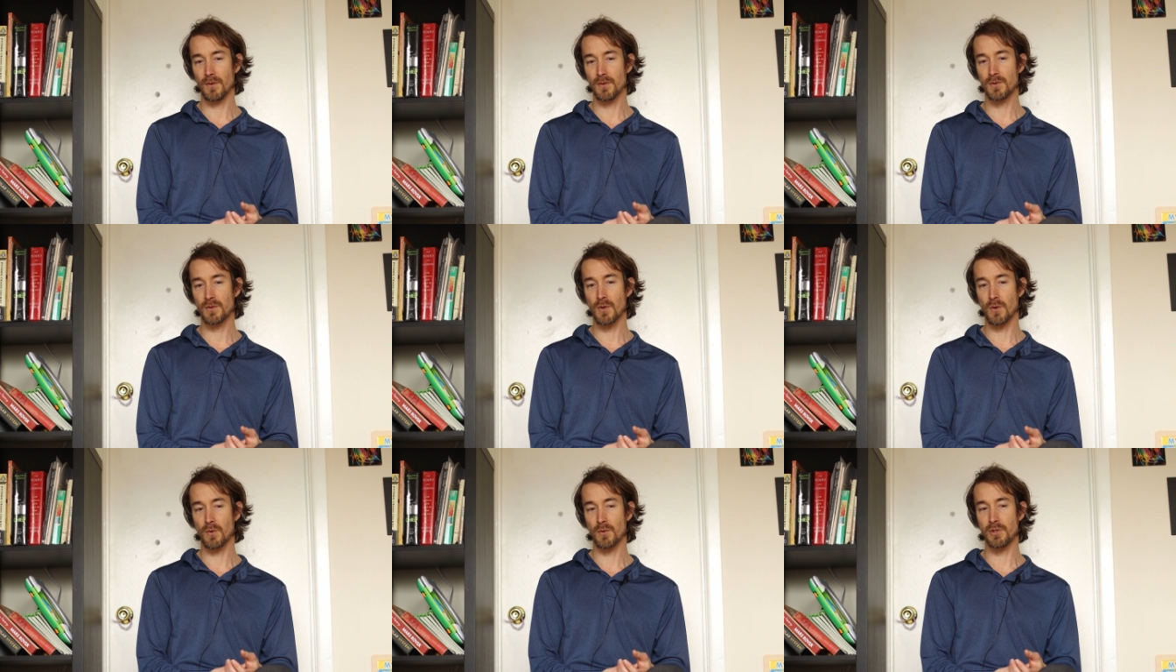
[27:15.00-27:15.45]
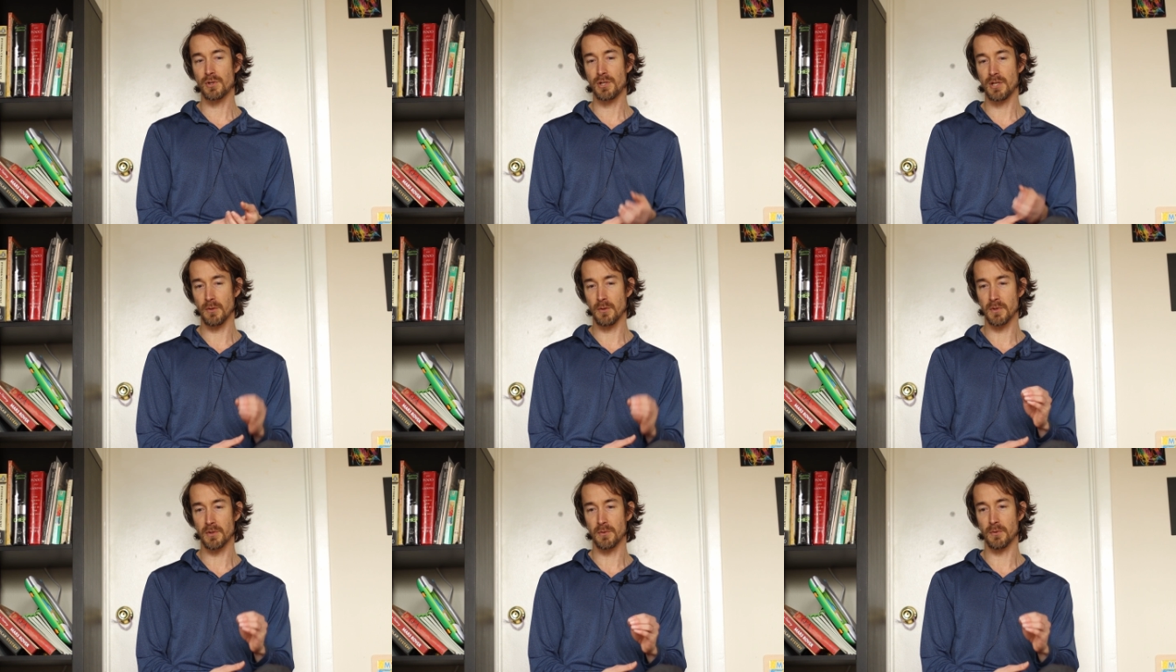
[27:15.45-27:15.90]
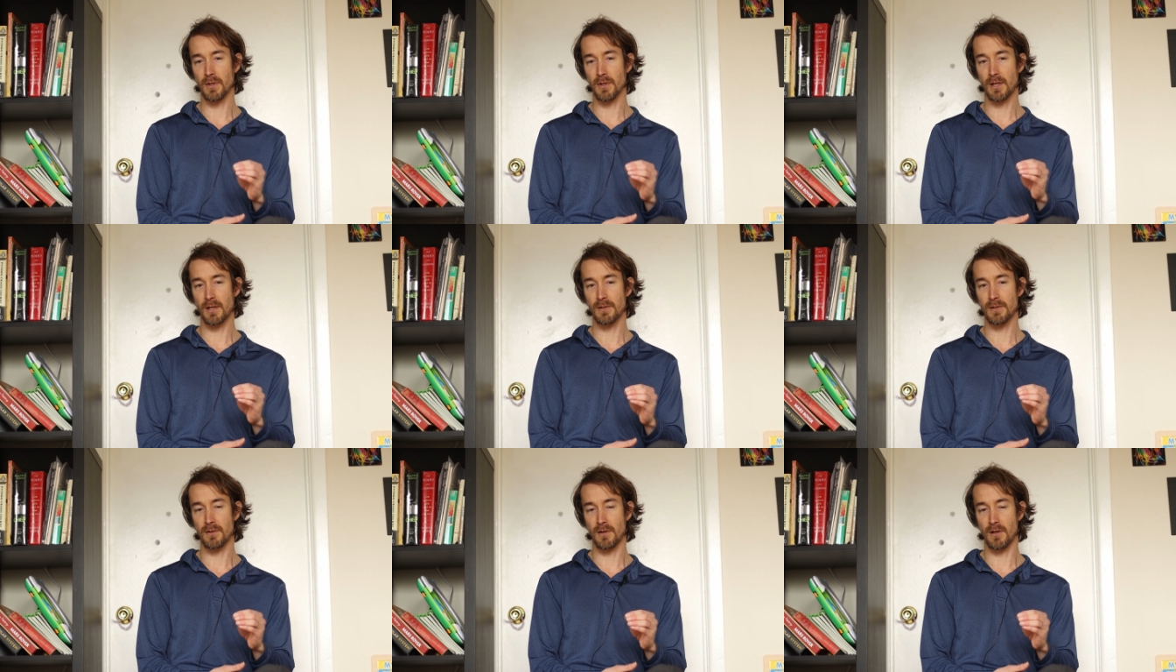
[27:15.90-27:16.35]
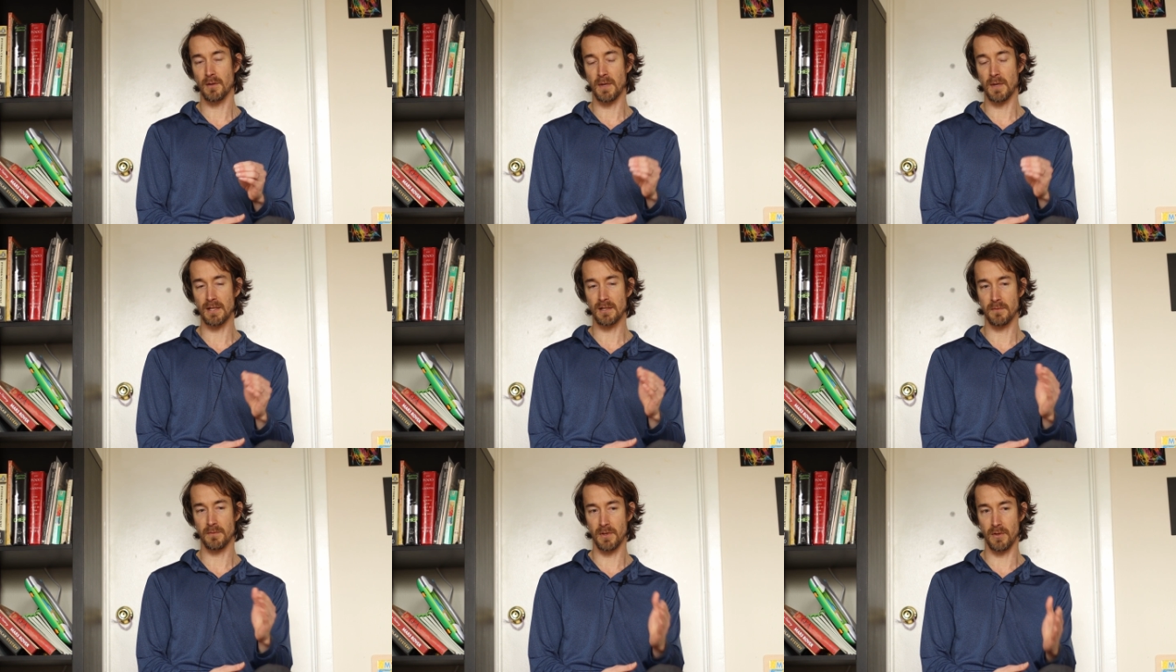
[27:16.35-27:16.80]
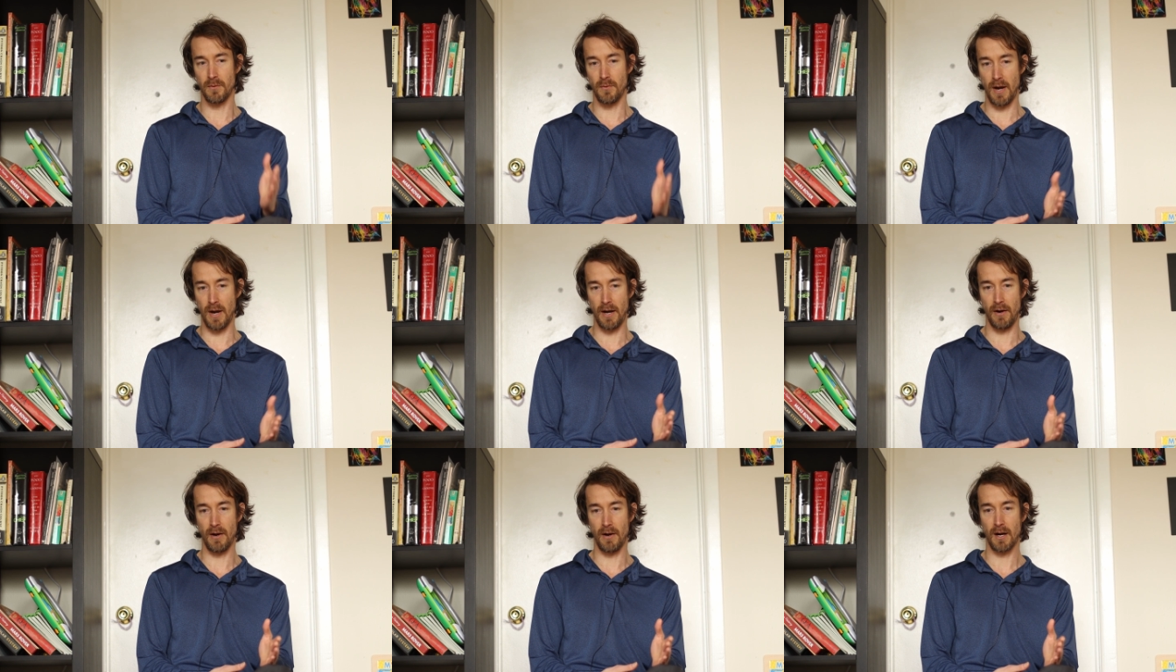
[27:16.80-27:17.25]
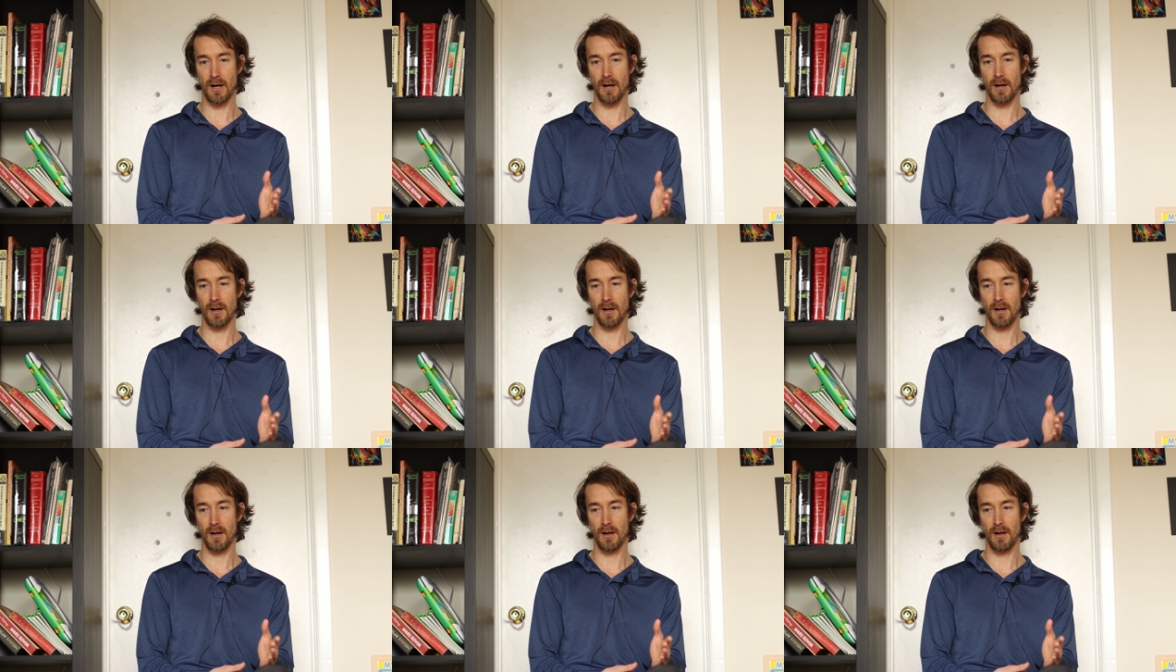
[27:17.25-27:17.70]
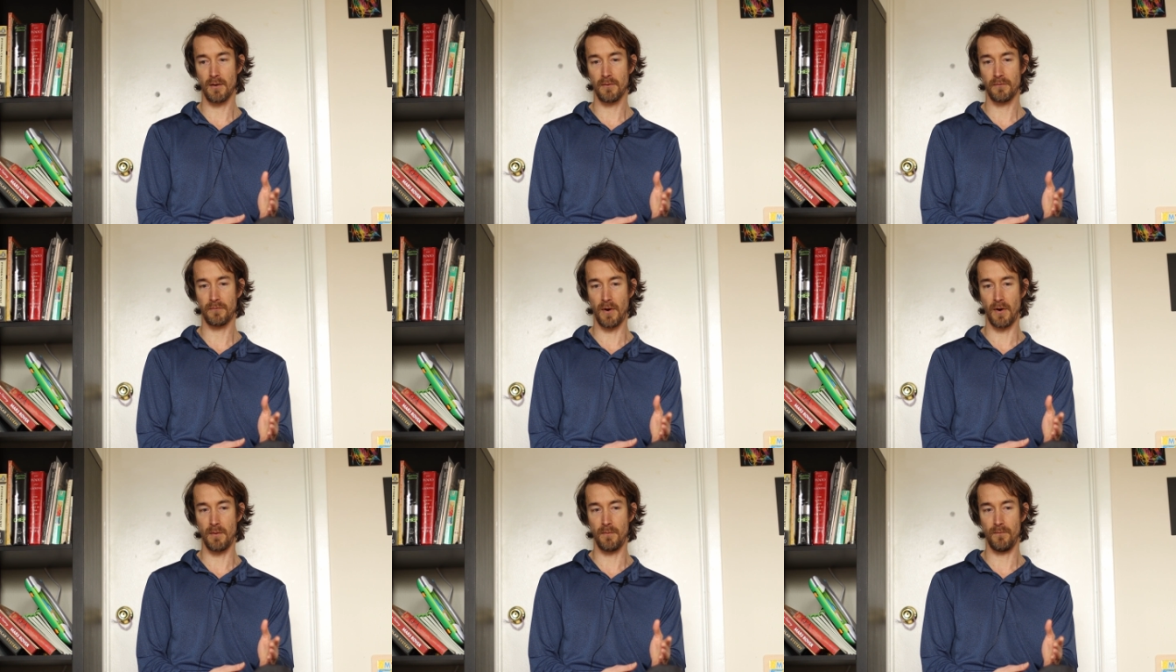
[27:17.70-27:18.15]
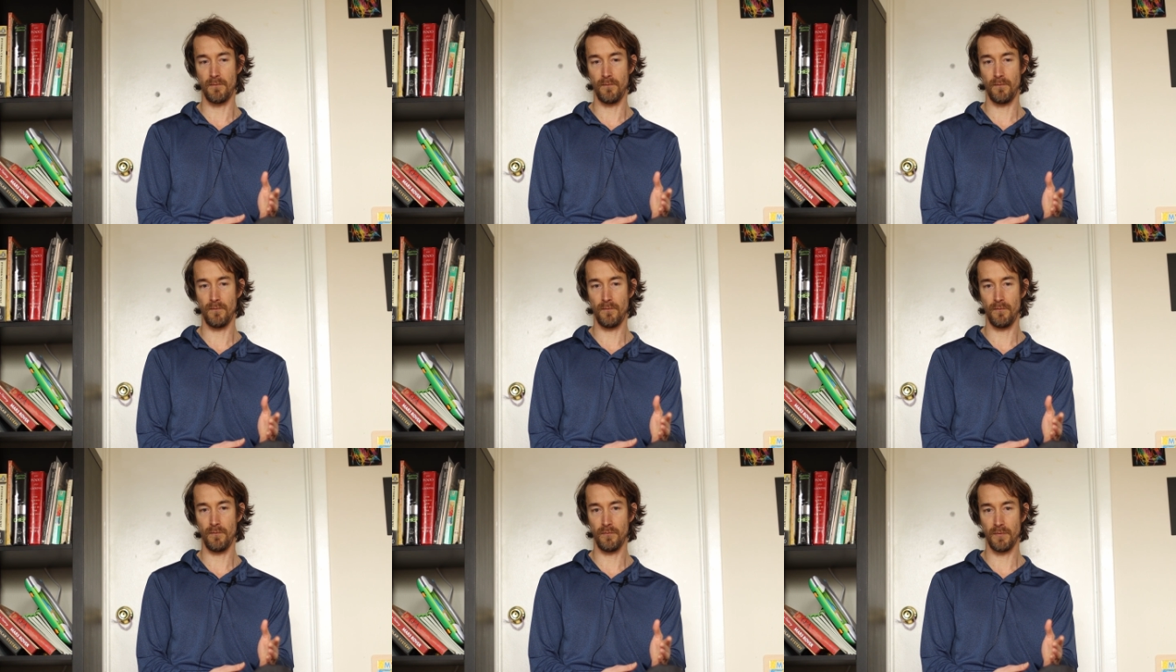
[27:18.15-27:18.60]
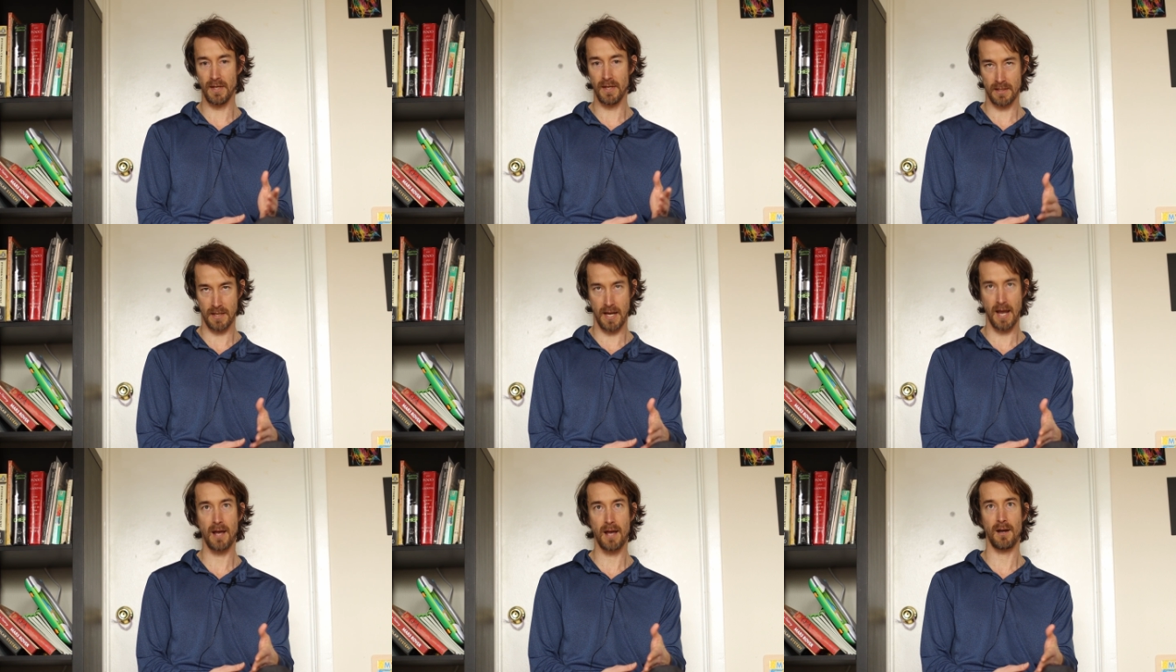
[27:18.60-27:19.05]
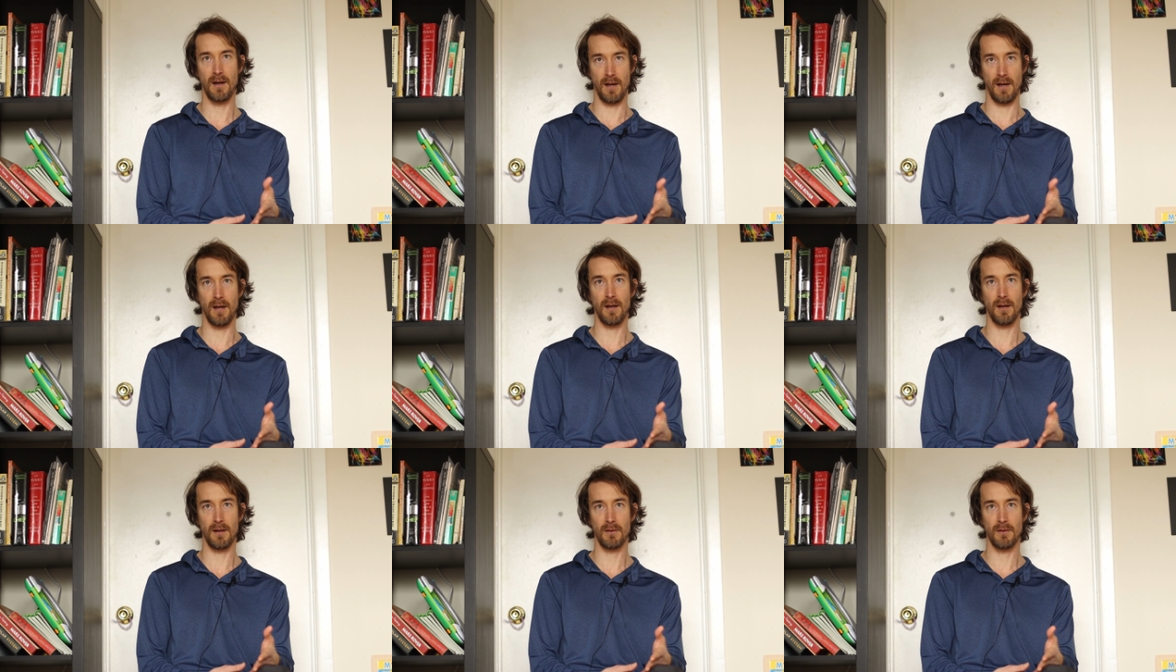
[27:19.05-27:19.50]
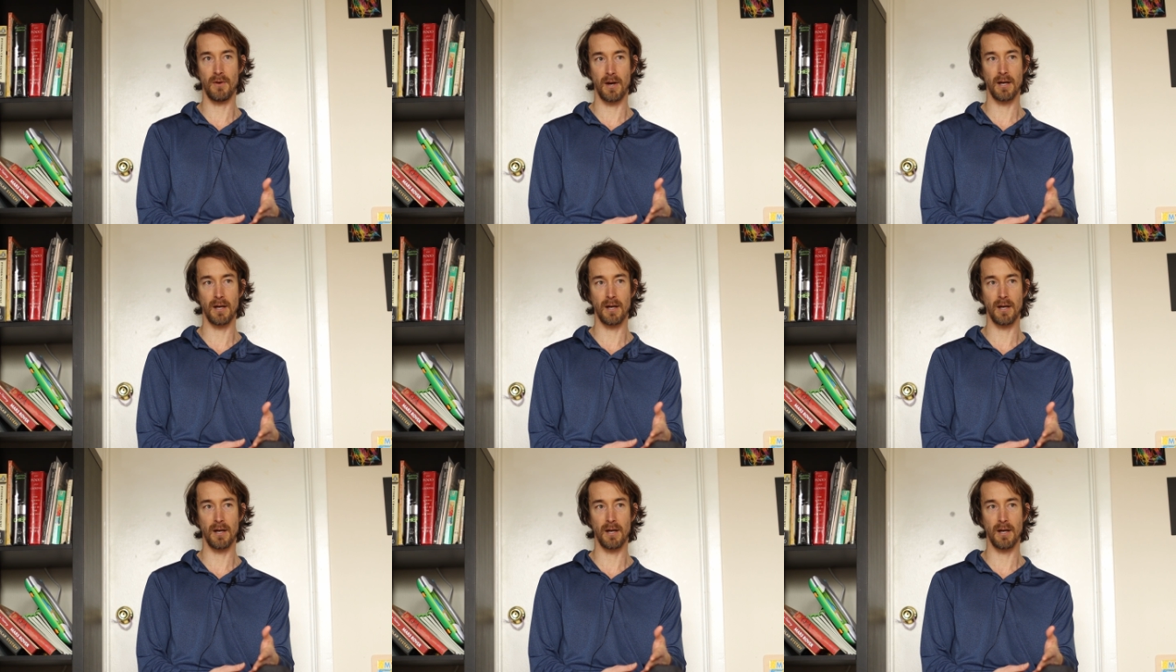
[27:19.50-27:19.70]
so she was really concerned about some of the rhetoric from this candidate,